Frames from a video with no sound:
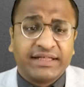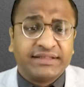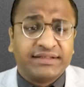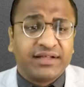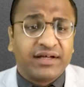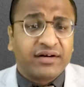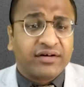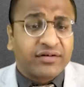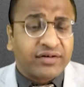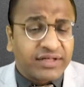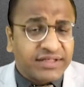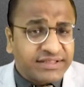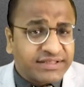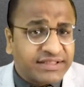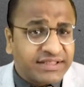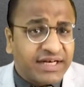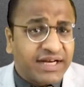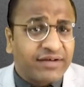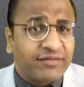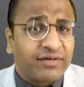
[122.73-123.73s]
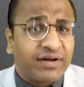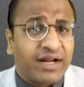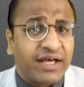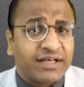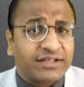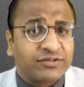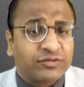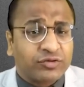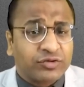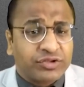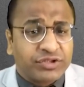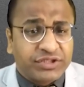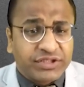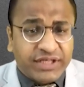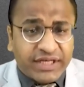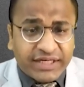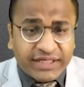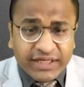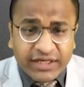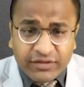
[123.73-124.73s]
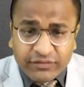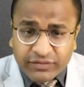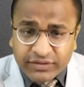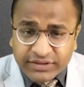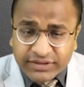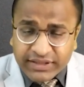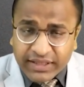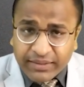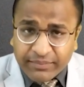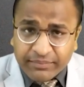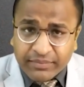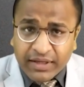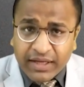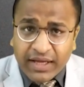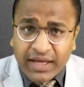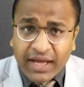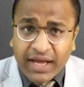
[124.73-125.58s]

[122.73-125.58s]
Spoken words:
the risk level associated with them